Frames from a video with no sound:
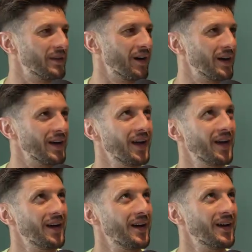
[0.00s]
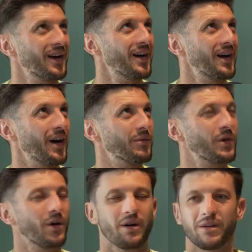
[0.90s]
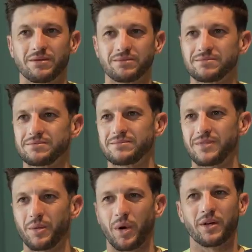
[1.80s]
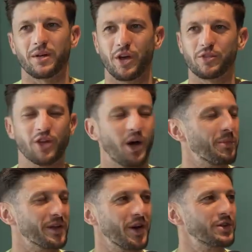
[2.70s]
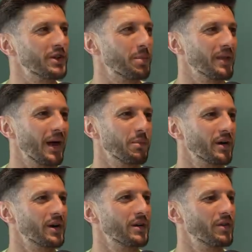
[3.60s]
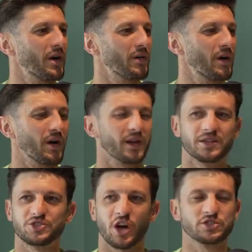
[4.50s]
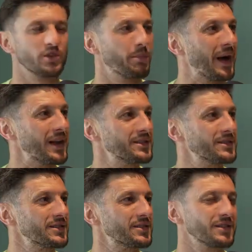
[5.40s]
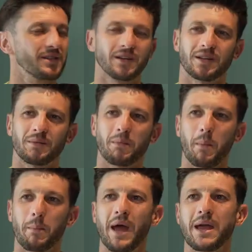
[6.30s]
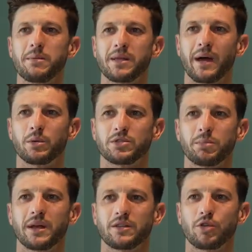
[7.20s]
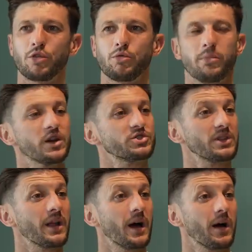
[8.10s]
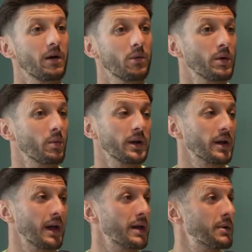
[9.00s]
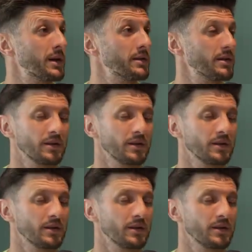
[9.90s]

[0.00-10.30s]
Like, I don't turn my nose up at that, but kind of I can judge the balance, and maybe there was a bit too much of that when I came in.